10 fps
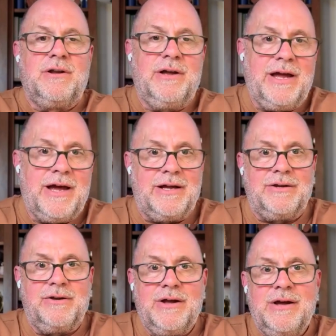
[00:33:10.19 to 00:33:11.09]

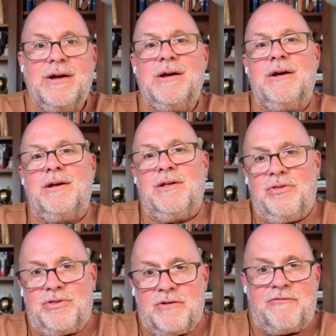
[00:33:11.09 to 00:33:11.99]
And
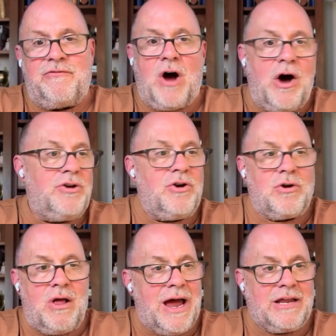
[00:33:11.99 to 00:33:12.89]
the
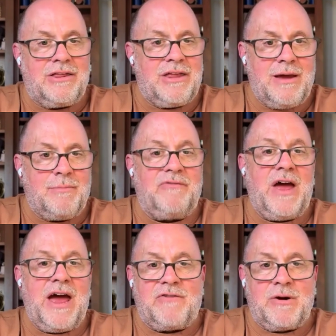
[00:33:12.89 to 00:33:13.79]
underlying theme of
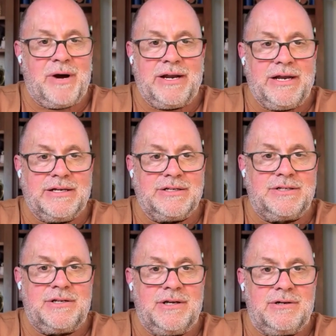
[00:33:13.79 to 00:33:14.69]
everybody is
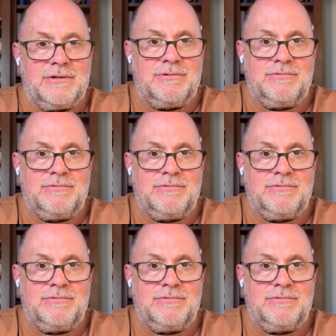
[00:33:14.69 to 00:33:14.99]
to